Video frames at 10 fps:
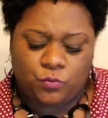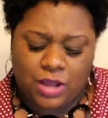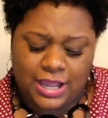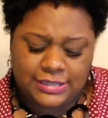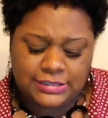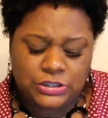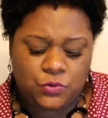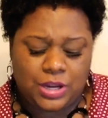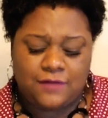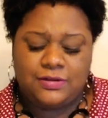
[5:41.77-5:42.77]
rice
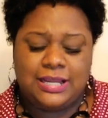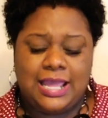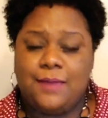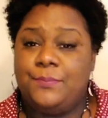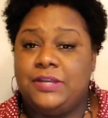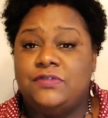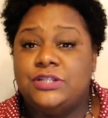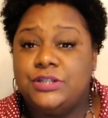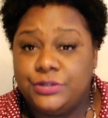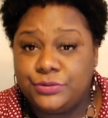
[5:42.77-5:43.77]
and gravy. They had
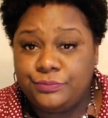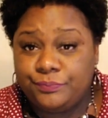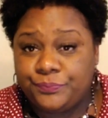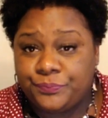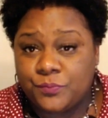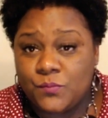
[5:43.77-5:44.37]
beef stew.